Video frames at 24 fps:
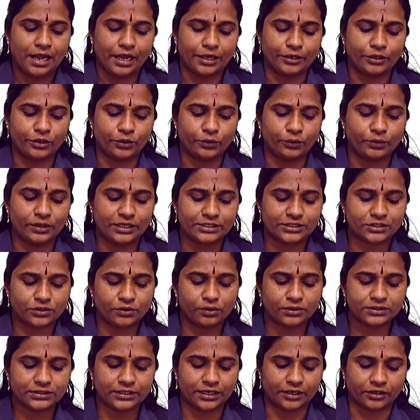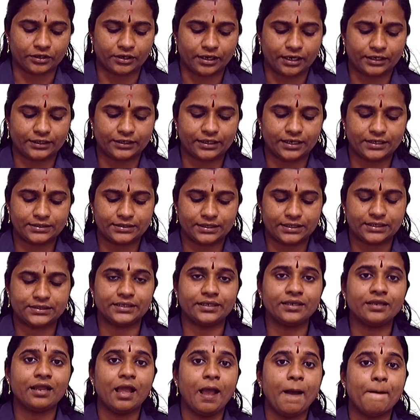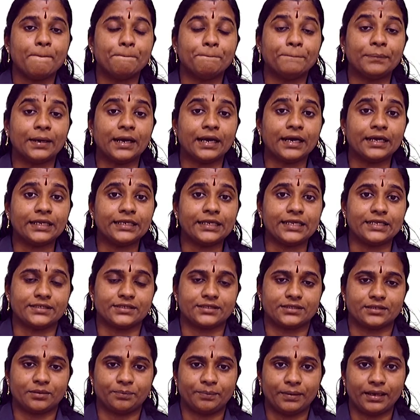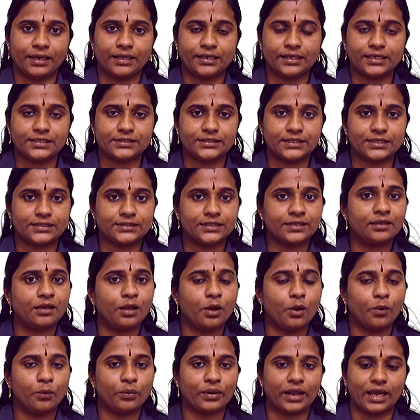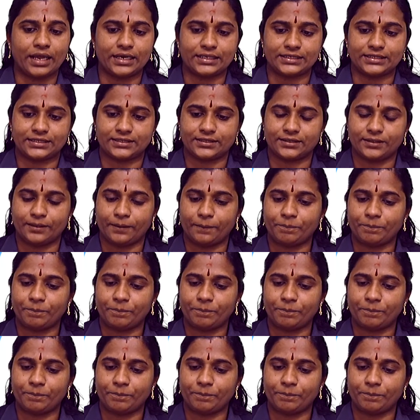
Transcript: And UNESCO's headquarters is in Paris. Paris is in France.